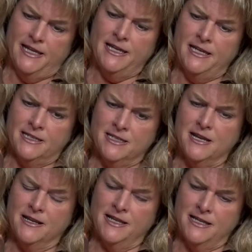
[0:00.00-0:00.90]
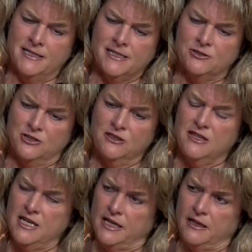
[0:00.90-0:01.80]
it it's a good
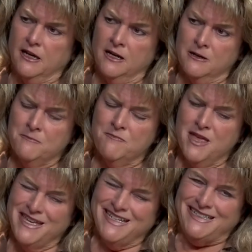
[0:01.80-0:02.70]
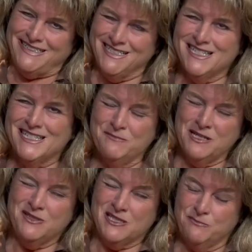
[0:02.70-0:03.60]
thing. Um, it,
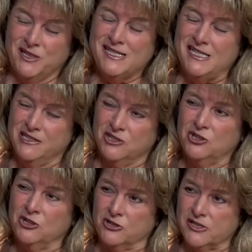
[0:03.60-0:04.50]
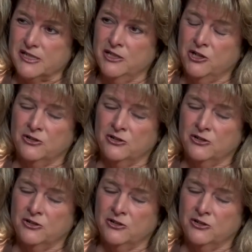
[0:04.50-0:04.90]
sometimes it's a blessing and a curse. You